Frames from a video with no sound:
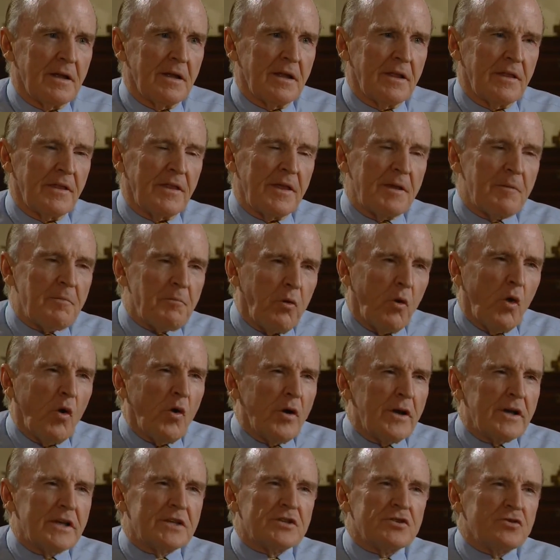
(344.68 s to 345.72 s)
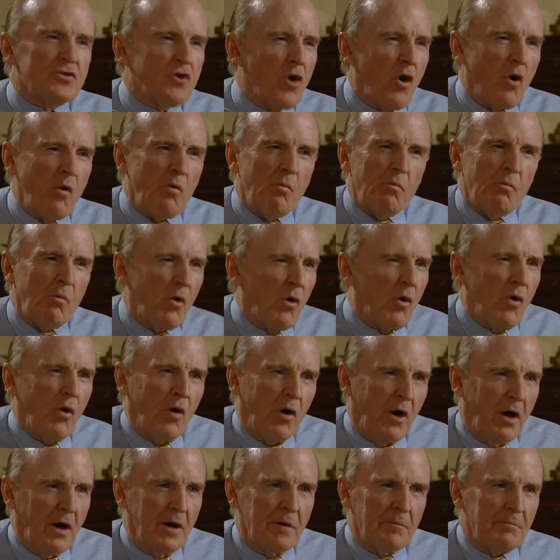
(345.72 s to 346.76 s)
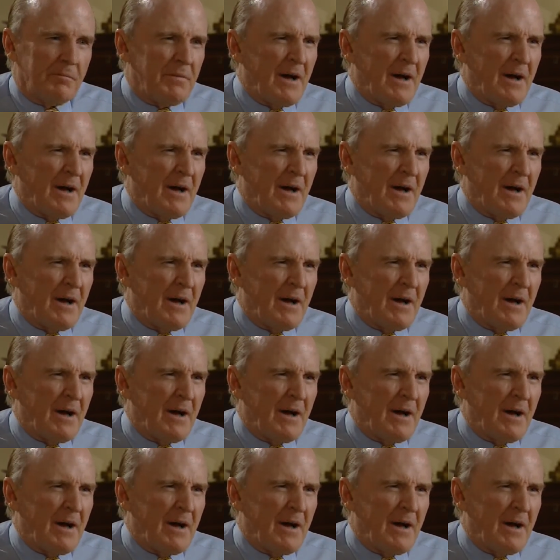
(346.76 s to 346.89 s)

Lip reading: The employees know more,